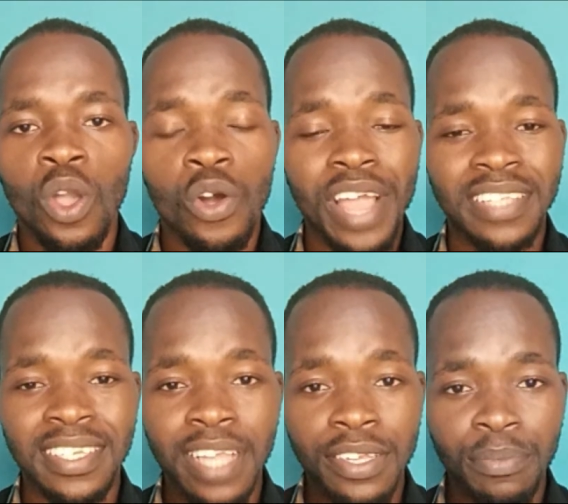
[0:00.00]
Okay, I
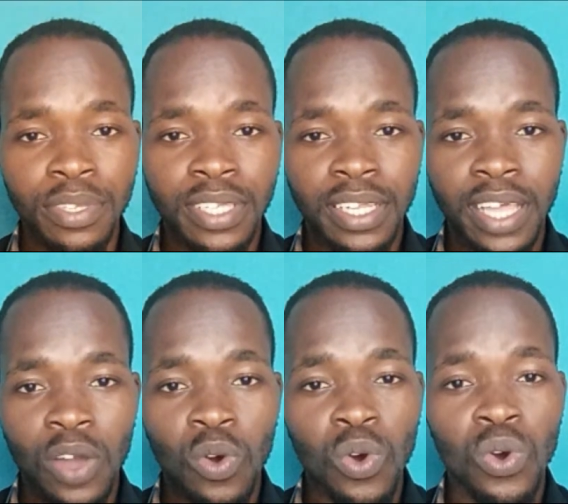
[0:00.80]
think there's a mistake there.
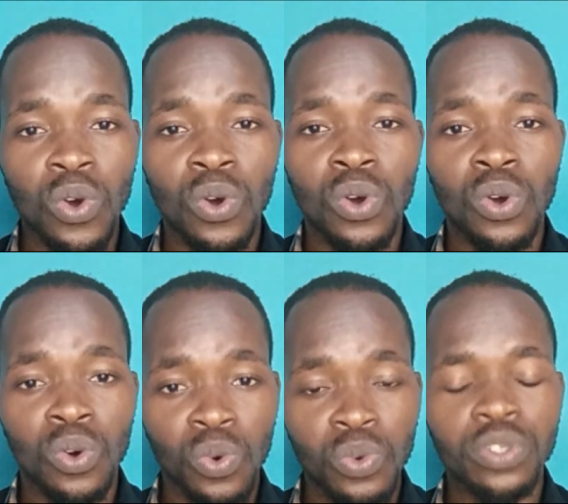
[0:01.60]

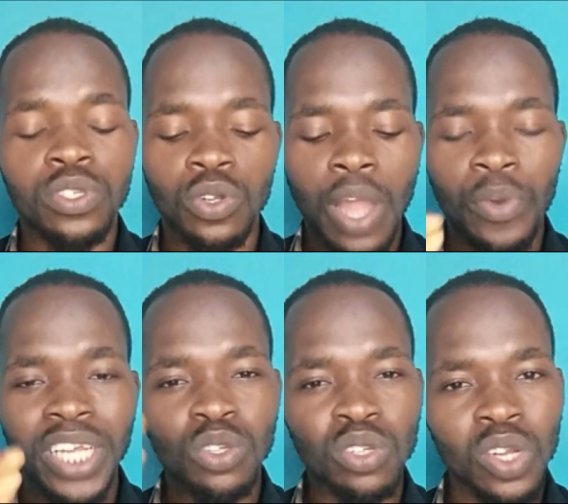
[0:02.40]
Oh, so we
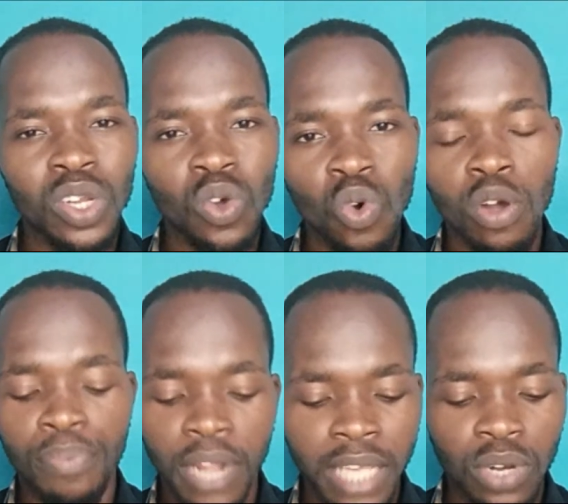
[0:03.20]
need to do the O
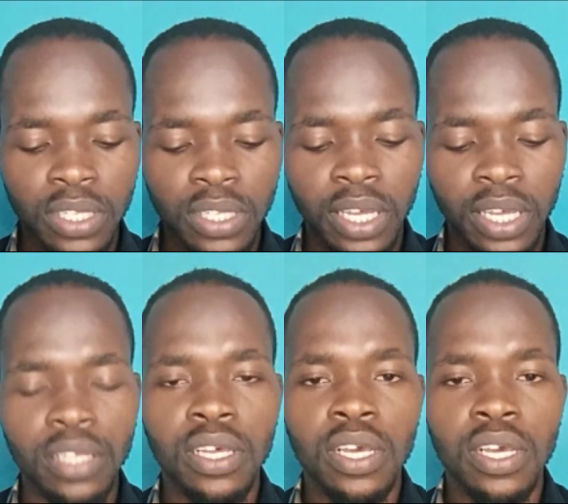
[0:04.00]
complete. Let's do that again.